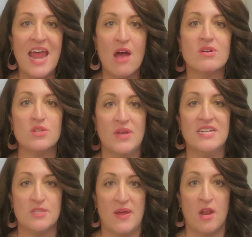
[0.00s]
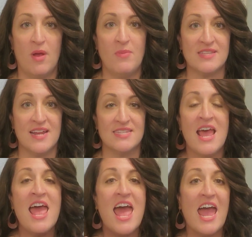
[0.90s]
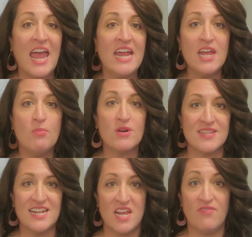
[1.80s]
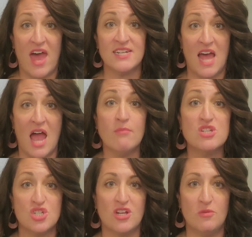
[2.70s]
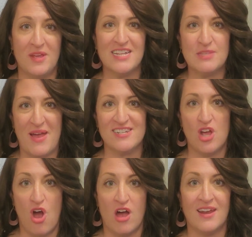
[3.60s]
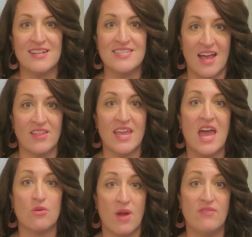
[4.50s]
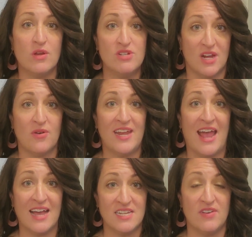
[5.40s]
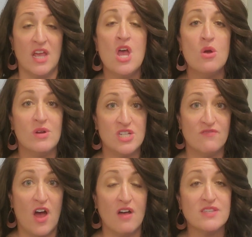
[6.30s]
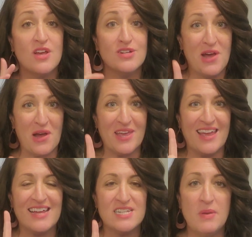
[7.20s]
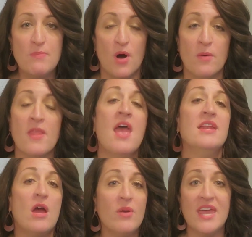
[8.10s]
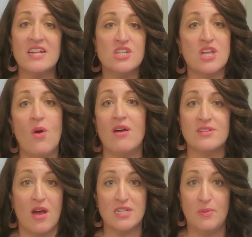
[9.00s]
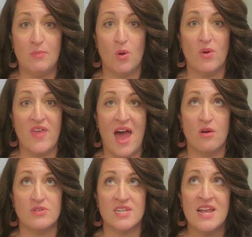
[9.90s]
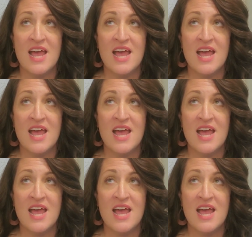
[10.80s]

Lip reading: hours a week to spend on my business, 80% of that time should be spent on selling and revenue generating activity, which involves talking to people. Now, we can't just go out and talk to people without